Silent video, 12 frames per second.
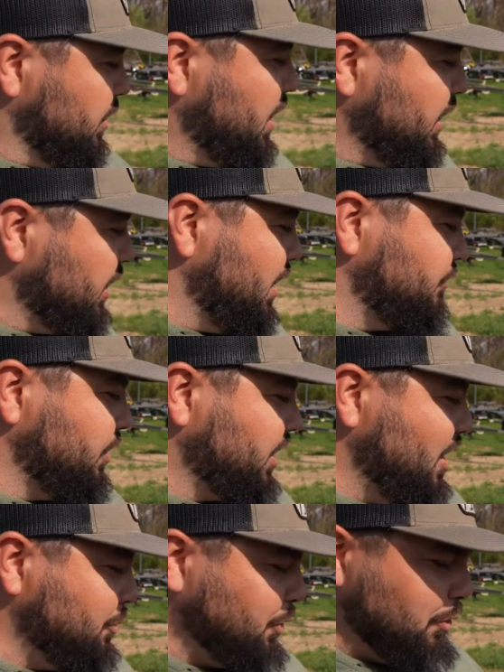uncover a
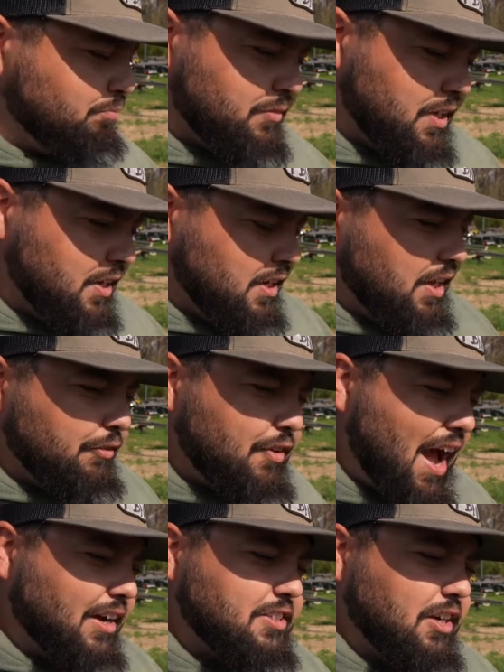couple
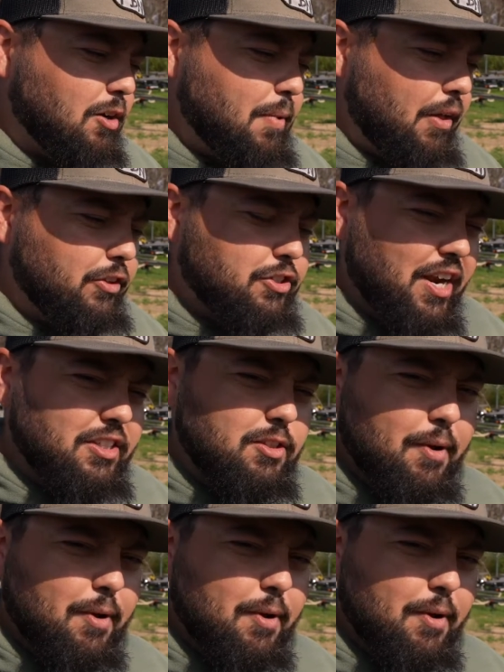facts here about the transom